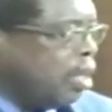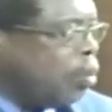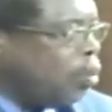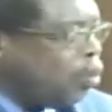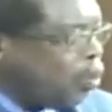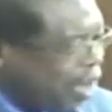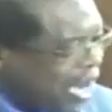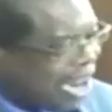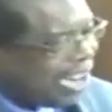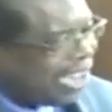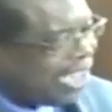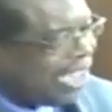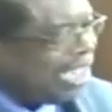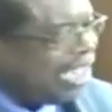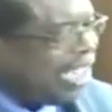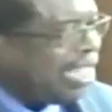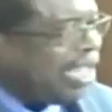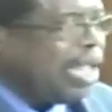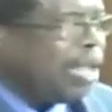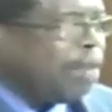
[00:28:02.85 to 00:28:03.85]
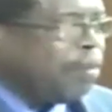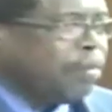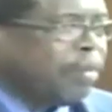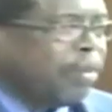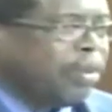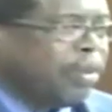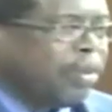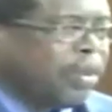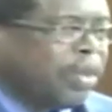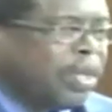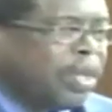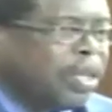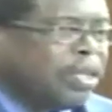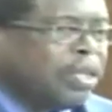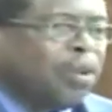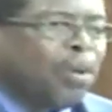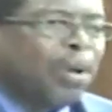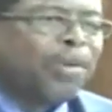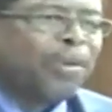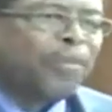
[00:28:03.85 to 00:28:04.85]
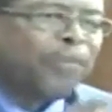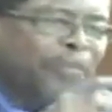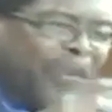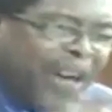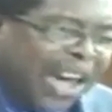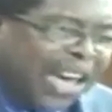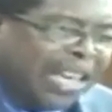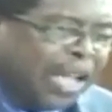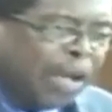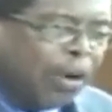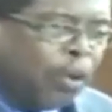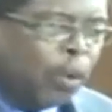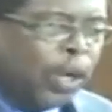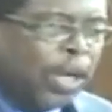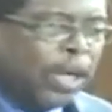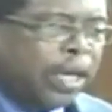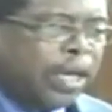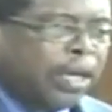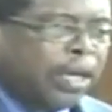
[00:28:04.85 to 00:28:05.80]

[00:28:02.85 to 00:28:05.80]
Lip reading: We are killing them. So we have to find a way